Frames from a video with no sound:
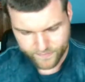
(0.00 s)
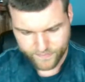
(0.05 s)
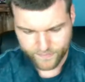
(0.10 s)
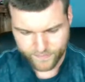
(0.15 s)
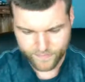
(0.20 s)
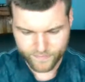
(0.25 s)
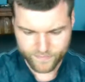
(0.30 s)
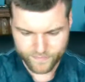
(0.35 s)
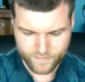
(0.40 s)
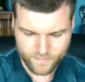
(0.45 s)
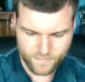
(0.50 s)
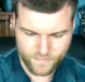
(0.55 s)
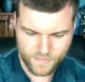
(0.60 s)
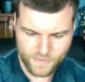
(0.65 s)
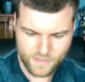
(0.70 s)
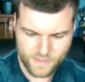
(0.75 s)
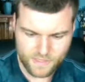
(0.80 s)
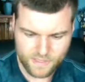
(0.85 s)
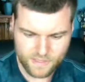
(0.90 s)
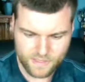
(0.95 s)

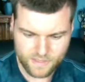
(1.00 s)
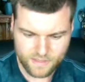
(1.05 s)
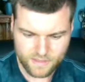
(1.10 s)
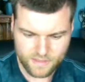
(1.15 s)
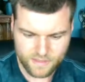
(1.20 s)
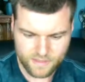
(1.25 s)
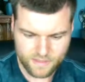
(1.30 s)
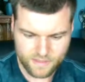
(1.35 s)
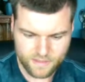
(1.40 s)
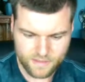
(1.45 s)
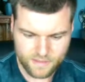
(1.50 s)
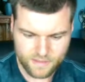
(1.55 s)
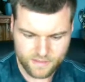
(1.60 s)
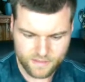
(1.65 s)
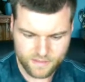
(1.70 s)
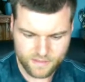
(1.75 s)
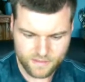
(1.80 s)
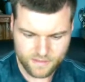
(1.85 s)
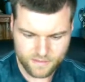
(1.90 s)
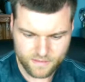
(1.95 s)

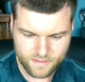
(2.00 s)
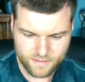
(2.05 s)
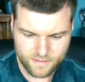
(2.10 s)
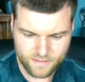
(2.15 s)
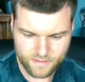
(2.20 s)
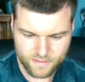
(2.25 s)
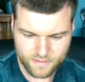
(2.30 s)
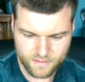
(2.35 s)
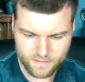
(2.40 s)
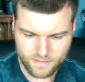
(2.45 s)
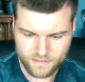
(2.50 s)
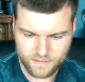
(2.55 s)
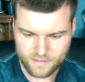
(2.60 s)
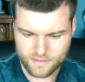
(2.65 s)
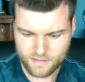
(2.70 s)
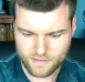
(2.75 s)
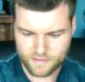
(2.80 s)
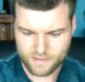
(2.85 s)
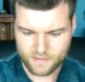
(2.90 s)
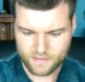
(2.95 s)

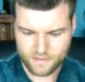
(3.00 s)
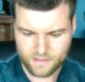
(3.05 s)
[no speech]